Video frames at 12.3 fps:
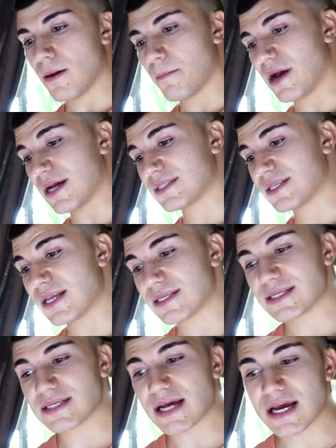by
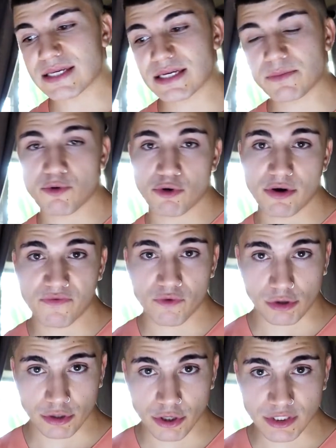sensitizing
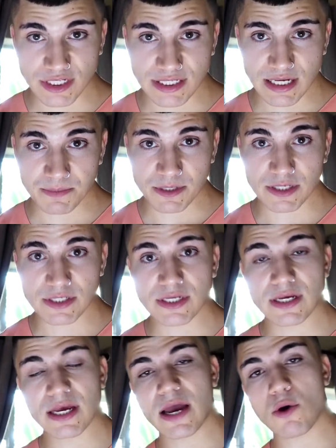peripheral nociceptors
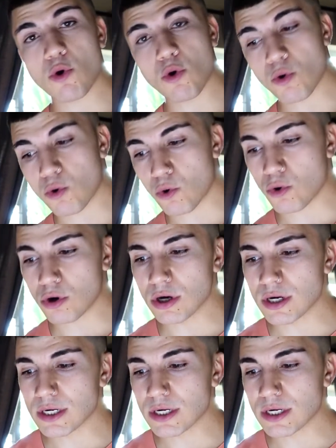or